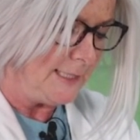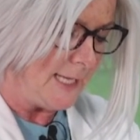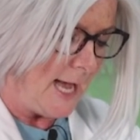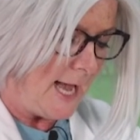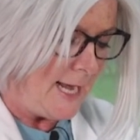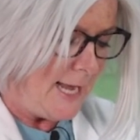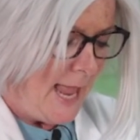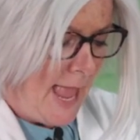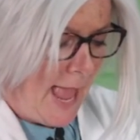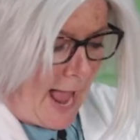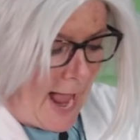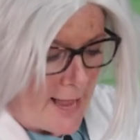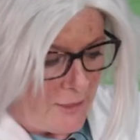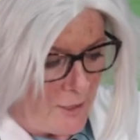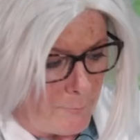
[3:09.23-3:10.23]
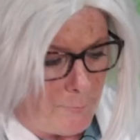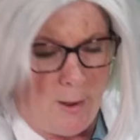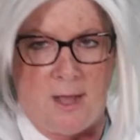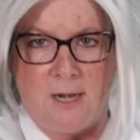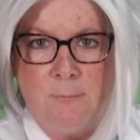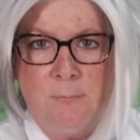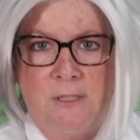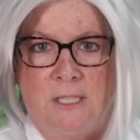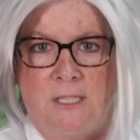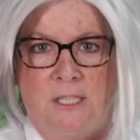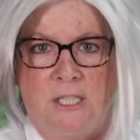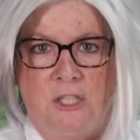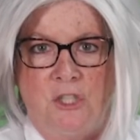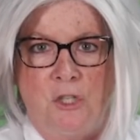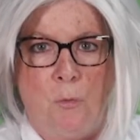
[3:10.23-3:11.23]
side and the bottom of the
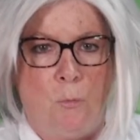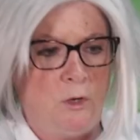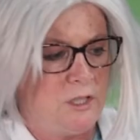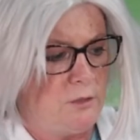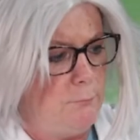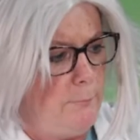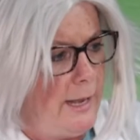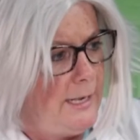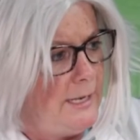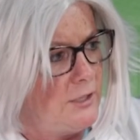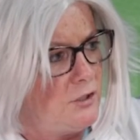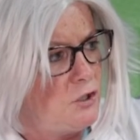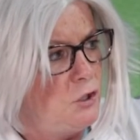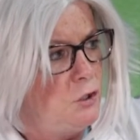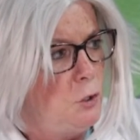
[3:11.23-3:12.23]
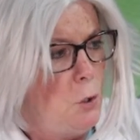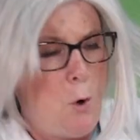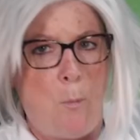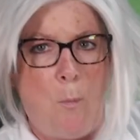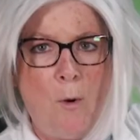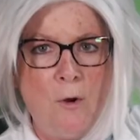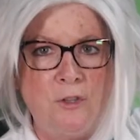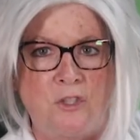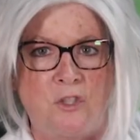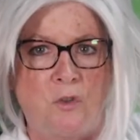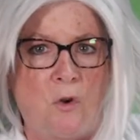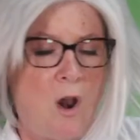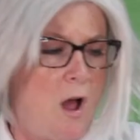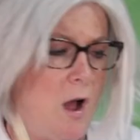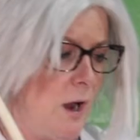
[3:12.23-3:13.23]
tissue, which made it super
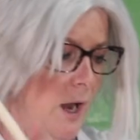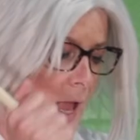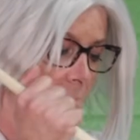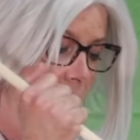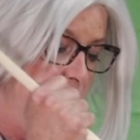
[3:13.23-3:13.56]
strong.